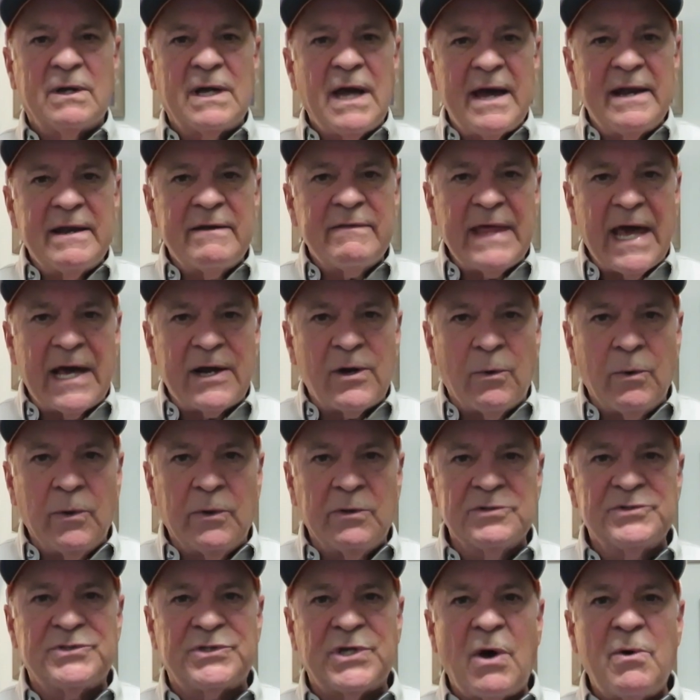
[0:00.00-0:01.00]
Kind of that
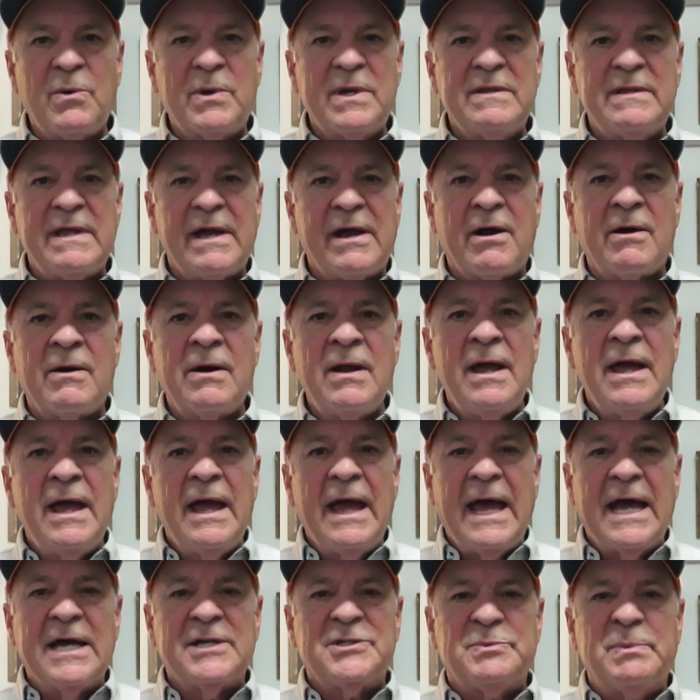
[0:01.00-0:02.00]
whole zone in there
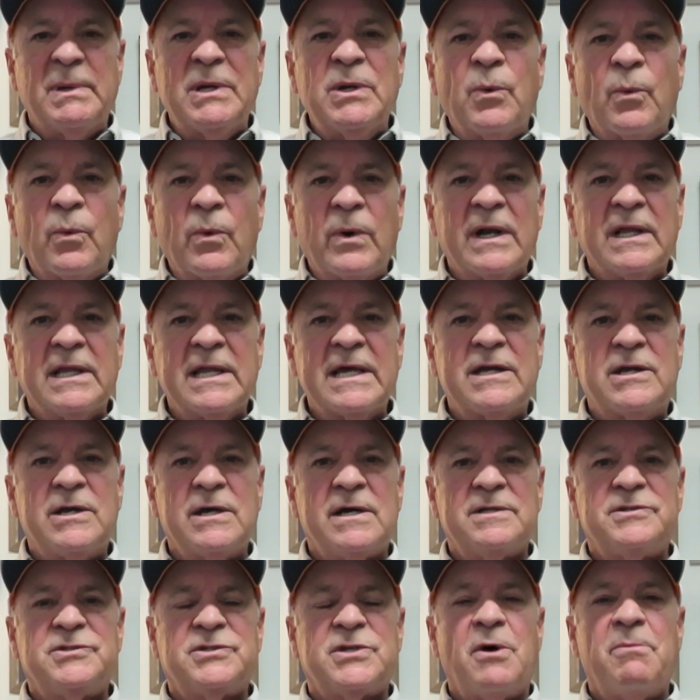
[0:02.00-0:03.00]
has been really
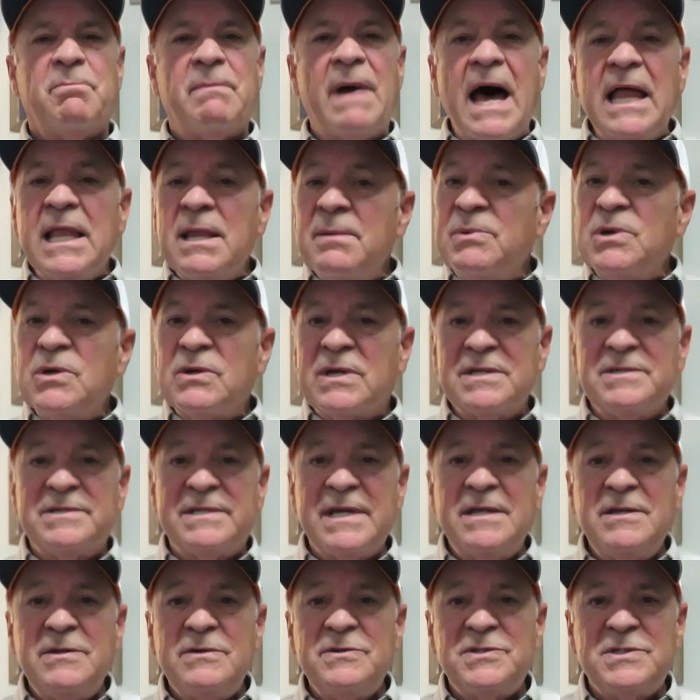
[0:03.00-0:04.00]
good. So Malibu
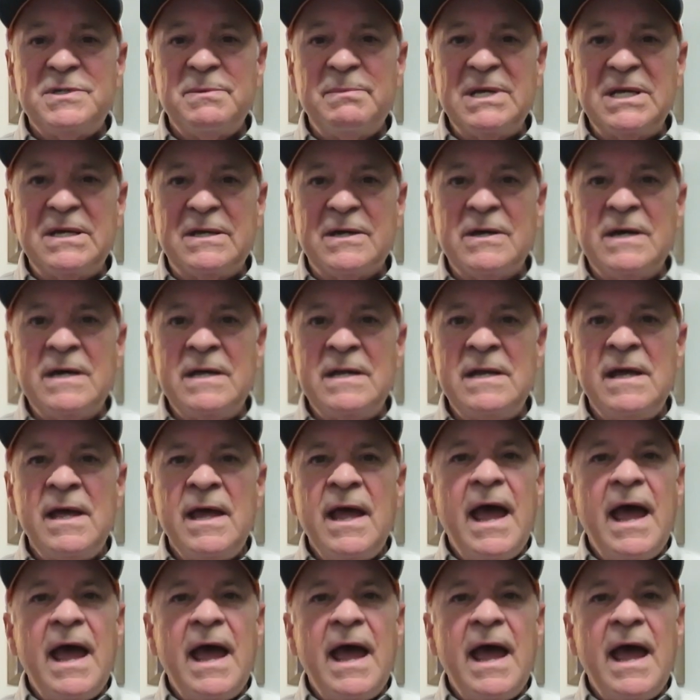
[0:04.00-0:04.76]
continues to be good,